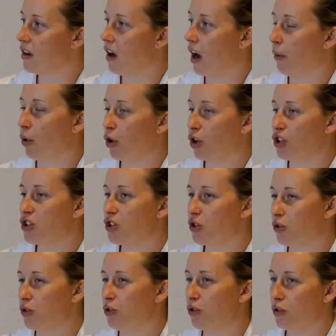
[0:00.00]
I wanted
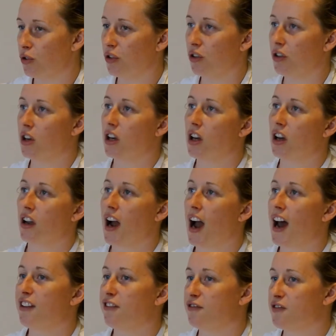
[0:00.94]
to
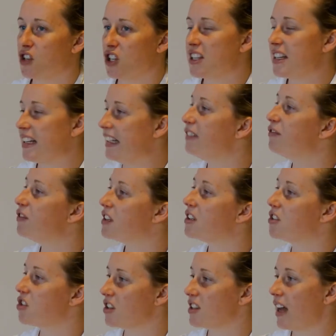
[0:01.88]
kind of just lift
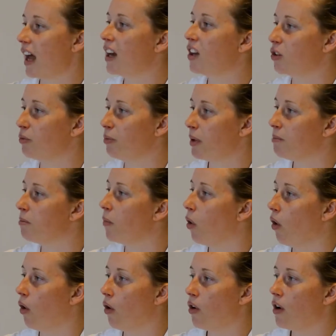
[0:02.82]
it just that little bit
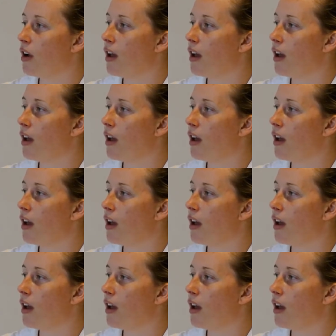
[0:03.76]
more,